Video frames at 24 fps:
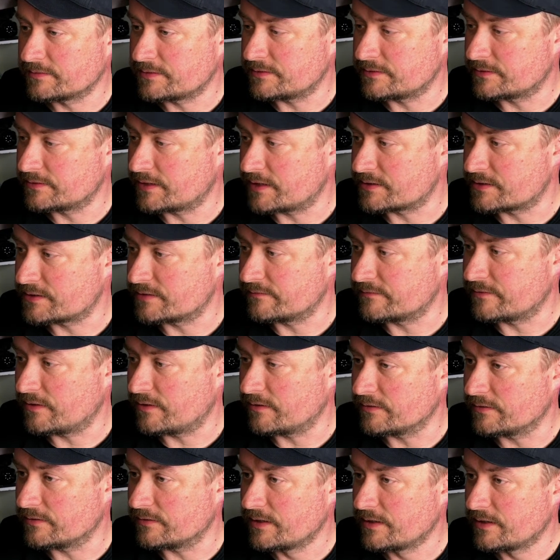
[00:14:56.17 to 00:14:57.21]
Geocaching
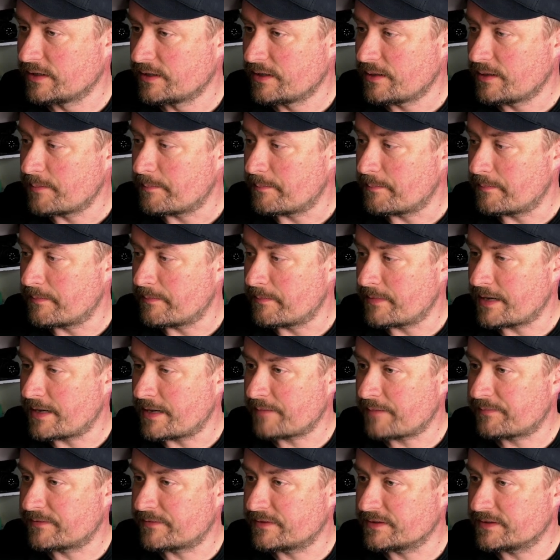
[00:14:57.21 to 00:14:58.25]
Vlogger.
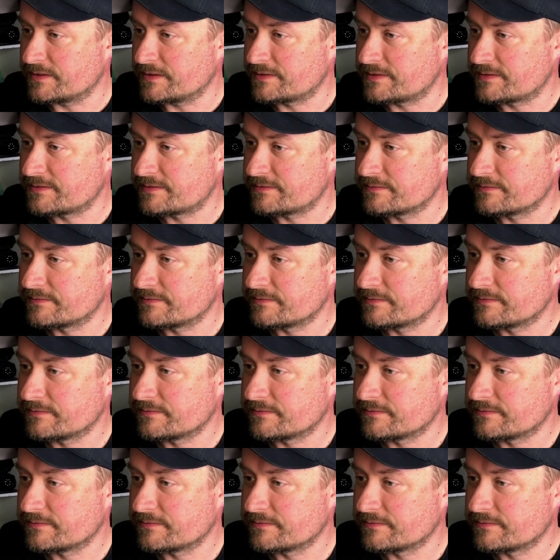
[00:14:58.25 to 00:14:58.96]
Map this